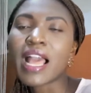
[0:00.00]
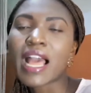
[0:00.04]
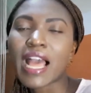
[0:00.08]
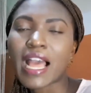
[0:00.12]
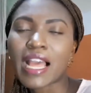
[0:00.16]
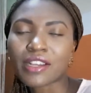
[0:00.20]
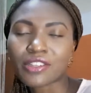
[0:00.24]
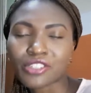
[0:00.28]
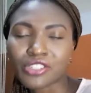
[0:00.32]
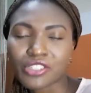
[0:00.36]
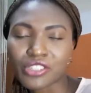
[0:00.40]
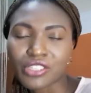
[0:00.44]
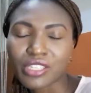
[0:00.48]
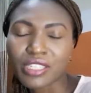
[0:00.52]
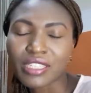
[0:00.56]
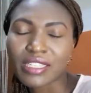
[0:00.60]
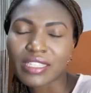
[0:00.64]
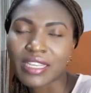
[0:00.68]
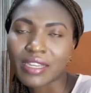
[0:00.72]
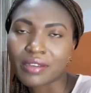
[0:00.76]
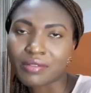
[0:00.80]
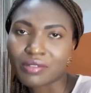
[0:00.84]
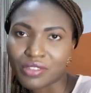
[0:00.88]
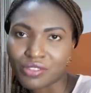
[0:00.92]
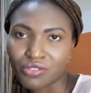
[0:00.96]
Actually,
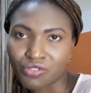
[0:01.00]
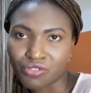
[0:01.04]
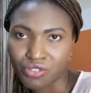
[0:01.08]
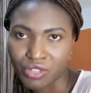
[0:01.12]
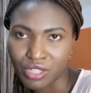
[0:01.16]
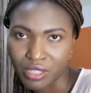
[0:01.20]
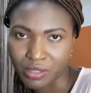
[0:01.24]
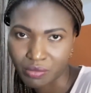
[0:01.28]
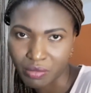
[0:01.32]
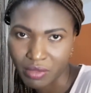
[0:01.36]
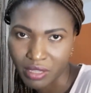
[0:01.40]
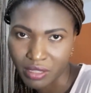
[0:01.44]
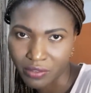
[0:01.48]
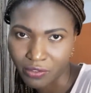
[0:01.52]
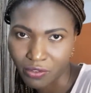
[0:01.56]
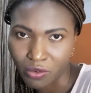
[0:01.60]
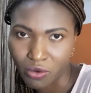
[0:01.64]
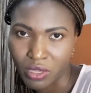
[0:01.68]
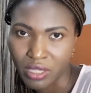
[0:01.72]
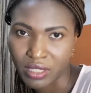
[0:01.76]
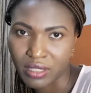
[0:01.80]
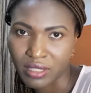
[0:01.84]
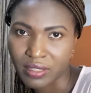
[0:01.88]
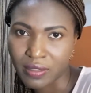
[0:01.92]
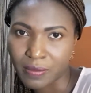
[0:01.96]
there is treatment for
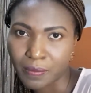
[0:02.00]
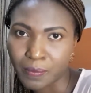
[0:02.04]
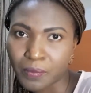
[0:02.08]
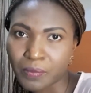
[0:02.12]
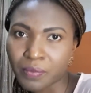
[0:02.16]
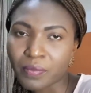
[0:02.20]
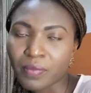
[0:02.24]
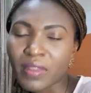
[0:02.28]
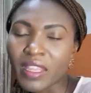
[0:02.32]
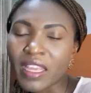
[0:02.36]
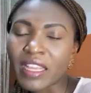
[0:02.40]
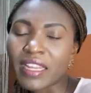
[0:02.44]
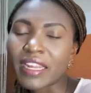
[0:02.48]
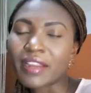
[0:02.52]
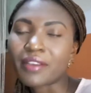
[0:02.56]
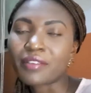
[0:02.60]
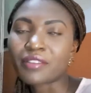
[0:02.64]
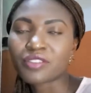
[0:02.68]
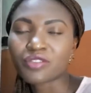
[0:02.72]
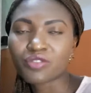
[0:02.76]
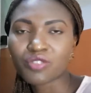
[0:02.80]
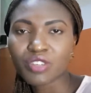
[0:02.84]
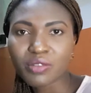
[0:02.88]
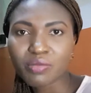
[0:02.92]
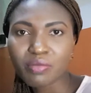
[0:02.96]
it. There is
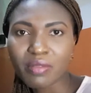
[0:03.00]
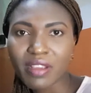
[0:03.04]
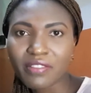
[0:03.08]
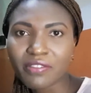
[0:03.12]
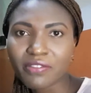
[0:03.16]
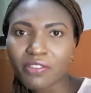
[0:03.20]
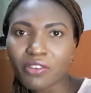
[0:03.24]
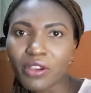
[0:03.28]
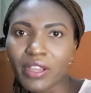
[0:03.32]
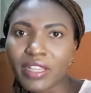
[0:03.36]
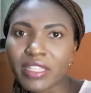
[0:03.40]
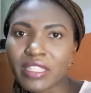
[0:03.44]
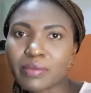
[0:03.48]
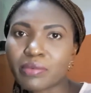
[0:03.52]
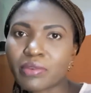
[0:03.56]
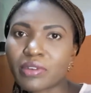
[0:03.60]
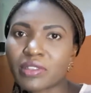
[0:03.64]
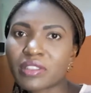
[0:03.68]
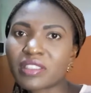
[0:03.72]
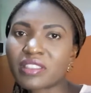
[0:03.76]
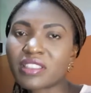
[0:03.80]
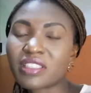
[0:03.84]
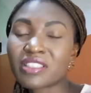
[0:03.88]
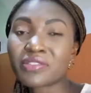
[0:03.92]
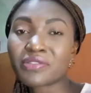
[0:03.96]
treatment for it,
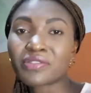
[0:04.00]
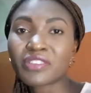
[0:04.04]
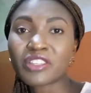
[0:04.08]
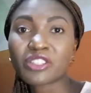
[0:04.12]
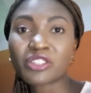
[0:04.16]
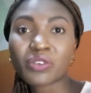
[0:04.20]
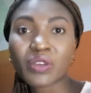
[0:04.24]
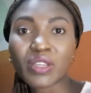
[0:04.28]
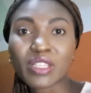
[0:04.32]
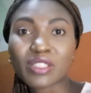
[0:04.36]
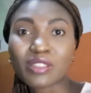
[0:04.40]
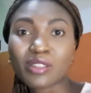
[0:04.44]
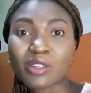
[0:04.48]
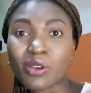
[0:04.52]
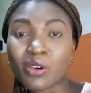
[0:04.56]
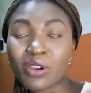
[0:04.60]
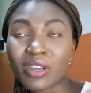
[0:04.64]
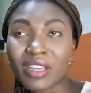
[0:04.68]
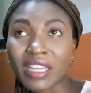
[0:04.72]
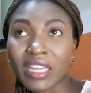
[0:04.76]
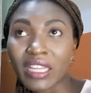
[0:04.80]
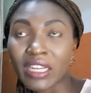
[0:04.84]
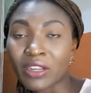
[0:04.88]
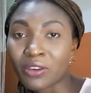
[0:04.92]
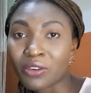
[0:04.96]
but this video is
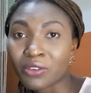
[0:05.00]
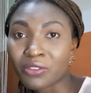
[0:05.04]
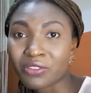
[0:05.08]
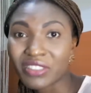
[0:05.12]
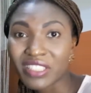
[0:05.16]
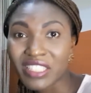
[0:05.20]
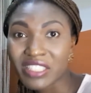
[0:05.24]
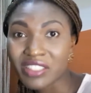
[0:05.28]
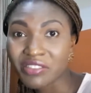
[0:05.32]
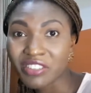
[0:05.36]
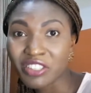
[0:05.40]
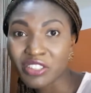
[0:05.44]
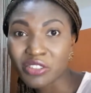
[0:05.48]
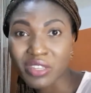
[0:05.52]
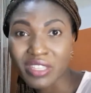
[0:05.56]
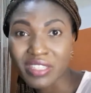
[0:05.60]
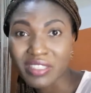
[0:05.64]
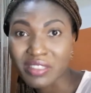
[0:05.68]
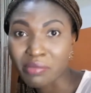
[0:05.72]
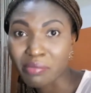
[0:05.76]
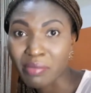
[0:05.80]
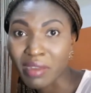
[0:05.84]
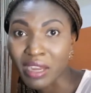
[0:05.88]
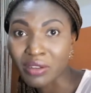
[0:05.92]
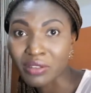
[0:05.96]
long enough. This video is
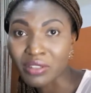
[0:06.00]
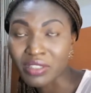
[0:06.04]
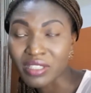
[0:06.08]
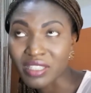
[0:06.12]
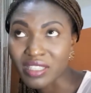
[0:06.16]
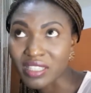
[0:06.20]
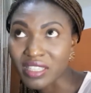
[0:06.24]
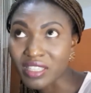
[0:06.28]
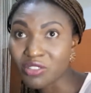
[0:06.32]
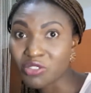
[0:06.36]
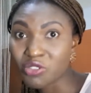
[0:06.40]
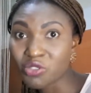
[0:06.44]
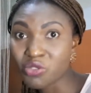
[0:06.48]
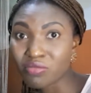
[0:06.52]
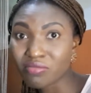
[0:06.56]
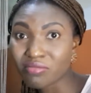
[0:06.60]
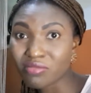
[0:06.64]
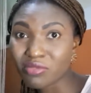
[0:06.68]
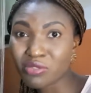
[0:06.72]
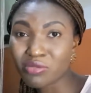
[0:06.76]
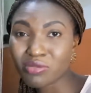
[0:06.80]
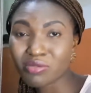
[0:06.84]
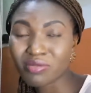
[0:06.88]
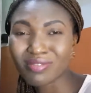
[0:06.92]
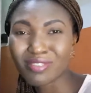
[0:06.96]
about,
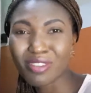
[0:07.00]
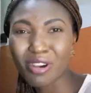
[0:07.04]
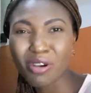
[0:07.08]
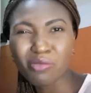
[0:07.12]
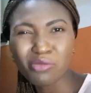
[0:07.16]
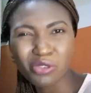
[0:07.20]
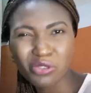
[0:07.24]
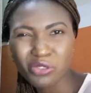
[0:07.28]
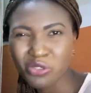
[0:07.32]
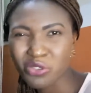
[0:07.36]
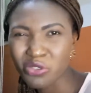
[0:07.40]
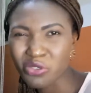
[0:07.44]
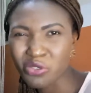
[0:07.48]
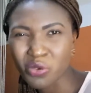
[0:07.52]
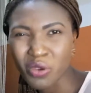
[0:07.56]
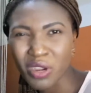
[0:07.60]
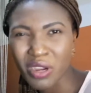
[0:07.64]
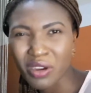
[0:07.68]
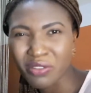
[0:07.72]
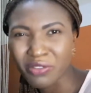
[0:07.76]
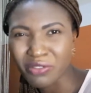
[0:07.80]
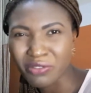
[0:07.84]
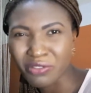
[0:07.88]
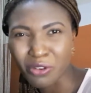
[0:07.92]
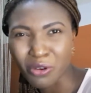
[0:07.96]
almost
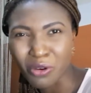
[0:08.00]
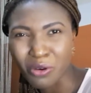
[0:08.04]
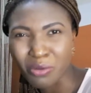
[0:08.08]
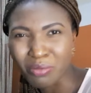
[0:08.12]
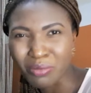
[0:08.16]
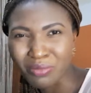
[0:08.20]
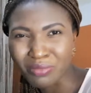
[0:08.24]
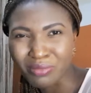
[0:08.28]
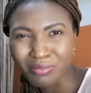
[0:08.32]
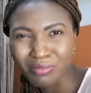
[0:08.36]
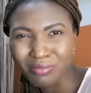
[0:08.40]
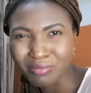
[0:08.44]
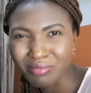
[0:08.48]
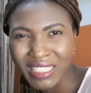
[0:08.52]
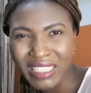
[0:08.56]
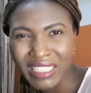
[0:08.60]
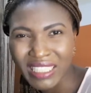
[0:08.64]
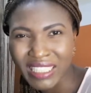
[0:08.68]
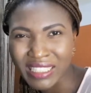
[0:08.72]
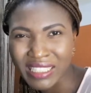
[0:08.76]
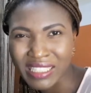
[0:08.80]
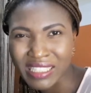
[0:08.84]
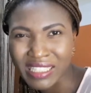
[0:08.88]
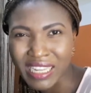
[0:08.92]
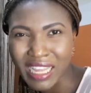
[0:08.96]
12
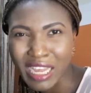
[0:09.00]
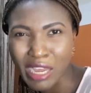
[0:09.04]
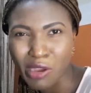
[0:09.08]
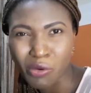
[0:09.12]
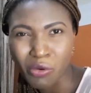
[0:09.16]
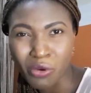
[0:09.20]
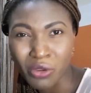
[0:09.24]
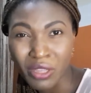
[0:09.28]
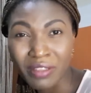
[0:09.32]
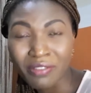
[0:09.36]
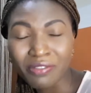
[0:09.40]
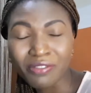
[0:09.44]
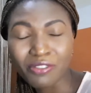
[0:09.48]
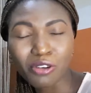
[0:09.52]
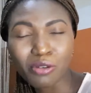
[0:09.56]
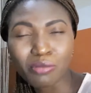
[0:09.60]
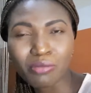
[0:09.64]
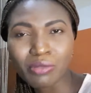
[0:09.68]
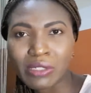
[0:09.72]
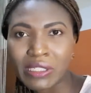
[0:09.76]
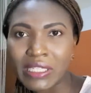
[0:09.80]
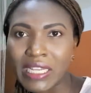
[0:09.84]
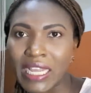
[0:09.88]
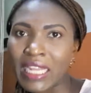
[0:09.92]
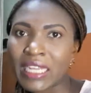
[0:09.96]
minutes now, or if not
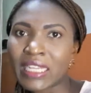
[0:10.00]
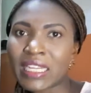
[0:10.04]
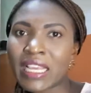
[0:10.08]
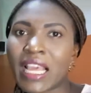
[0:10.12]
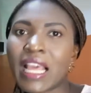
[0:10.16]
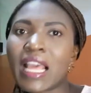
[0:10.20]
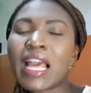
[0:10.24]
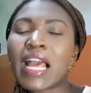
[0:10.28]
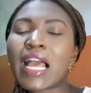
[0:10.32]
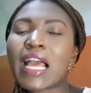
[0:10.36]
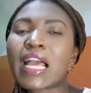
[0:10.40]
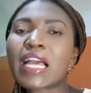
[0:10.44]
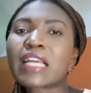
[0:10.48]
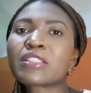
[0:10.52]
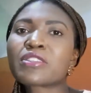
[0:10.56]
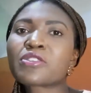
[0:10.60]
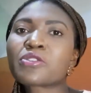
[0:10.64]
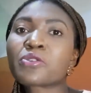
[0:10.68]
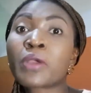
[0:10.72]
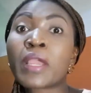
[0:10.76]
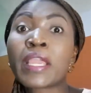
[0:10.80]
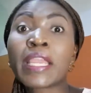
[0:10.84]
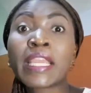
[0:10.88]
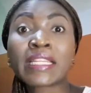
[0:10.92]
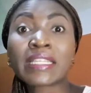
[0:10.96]
more than. And
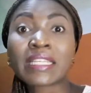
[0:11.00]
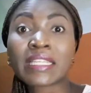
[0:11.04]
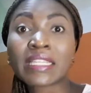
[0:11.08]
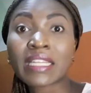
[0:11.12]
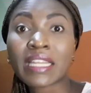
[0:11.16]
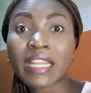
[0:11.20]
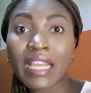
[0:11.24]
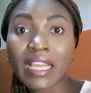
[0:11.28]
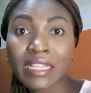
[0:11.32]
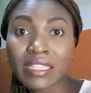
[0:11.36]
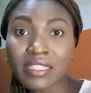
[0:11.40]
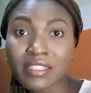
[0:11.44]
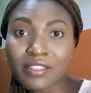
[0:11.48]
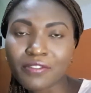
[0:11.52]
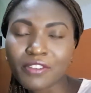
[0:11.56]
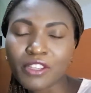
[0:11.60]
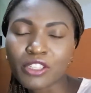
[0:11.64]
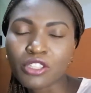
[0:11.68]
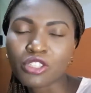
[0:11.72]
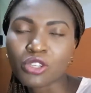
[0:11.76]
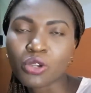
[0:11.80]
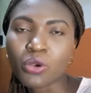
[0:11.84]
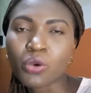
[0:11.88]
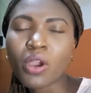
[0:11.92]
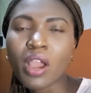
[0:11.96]
so in the next
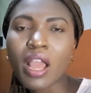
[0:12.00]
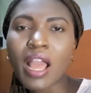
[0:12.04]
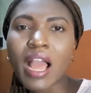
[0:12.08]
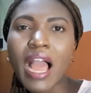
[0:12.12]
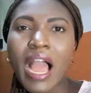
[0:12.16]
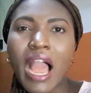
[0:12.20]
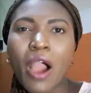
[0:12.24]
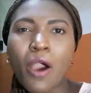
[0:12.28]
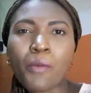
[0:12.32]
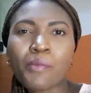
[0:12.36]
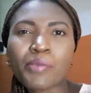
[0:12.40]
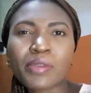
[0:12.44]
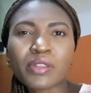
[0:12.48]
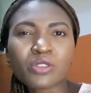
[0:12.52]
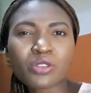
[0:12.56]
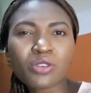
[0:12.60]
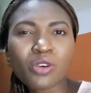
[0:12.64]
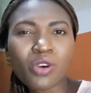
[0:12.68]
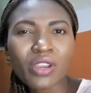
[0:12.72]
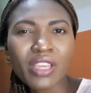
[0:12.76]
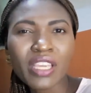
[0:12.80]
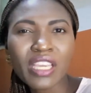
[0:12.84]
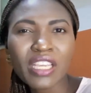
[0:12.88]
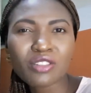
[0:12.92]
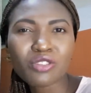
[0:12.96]
video, I'll be
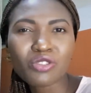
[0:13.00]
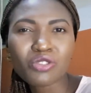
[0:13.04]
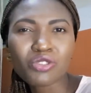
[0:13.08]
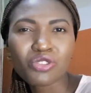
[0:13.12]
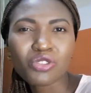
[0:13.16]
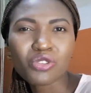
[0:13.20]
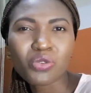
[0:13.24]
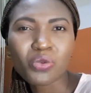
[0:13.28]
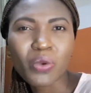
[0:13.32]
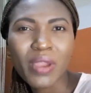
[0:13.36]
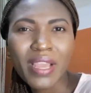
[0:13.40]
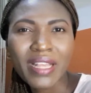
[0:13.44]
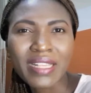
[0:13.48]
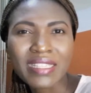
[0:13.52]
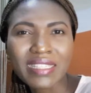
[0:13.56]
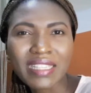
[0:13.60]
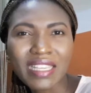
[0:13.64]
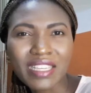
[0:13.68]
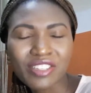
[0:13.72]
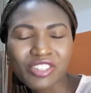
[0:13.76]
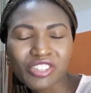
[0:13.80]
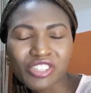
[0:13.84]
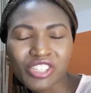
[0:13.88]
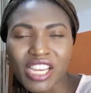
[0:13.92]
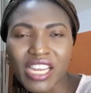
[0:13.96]
talking to you
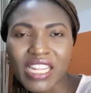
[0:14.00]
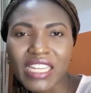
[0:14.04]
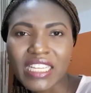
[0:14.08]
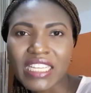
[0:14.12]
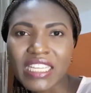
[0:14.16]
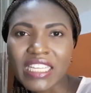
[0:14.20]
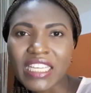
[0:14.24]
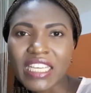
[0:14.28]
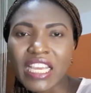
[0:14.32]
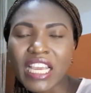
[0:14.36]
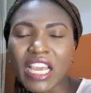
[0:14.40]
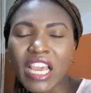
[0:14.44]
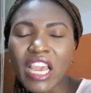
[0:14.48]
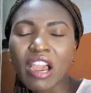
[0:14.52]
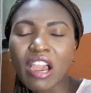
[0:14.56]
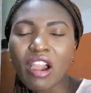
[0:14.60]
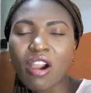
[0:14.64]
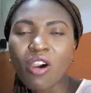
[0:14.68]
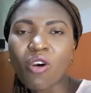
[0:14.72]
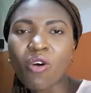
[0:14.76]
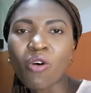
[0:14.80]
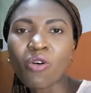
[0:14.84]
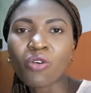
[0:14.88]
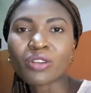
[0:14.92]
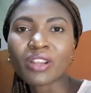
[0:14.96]
essentially
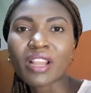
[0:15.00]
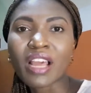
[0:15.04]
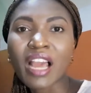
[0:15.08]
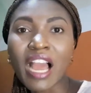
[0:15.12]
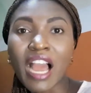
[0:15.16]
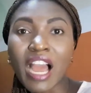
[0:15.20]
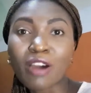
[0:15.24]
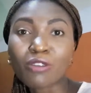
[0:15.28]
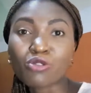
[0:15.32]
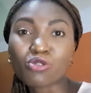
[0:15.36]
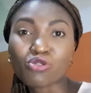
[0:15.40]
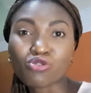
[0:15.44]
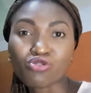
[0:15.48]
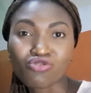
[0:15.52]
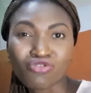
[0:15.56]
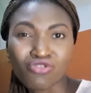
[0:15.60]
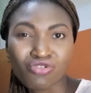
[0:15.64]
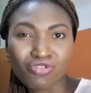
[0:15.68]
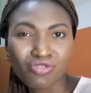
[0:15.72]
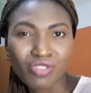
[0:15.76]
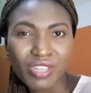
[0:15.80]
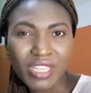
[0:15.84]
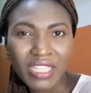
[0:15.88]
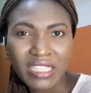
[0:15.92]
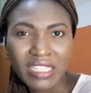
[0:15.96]
on how to
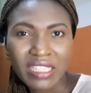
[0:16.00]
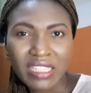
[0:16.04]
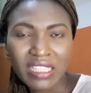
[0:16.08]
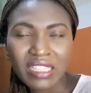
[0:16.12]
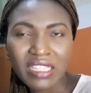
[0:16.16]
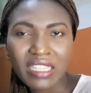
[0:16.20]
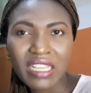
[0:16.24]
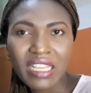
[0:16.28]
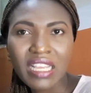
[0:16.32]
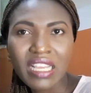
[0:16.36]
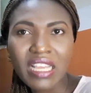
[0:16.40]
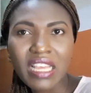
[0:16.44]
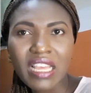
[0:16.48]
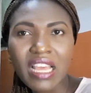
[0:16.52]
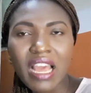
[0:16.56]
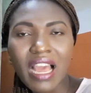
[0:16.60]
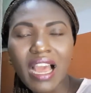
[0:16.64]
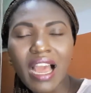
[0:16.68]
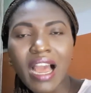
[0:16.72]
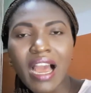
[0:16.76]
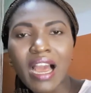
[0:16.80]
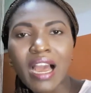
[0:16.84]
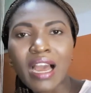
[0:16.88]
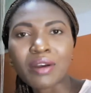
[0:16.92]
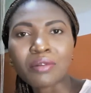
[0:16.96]
treat
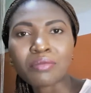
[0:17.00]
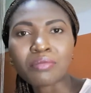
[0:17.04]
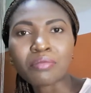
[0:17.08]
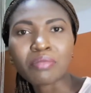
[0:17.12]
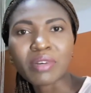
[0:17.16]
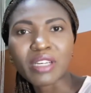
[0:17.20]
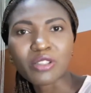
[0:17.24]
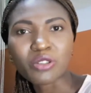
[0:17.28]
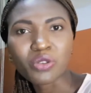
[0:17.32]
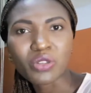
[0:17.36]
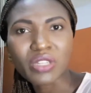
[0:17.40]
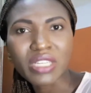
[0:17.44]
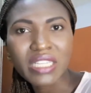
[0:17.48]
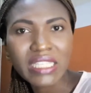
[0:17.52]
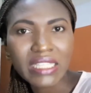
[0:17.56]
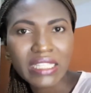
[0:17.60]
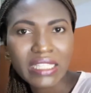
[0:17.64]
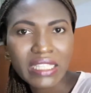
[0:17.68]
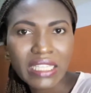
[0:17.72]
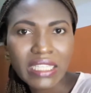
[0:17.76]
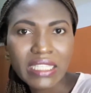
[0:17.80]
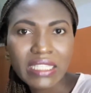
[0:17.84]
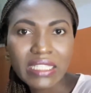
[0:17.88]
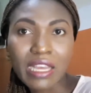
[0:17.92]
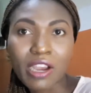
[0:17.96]
Bartholin
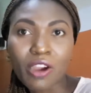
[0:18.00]
cyst.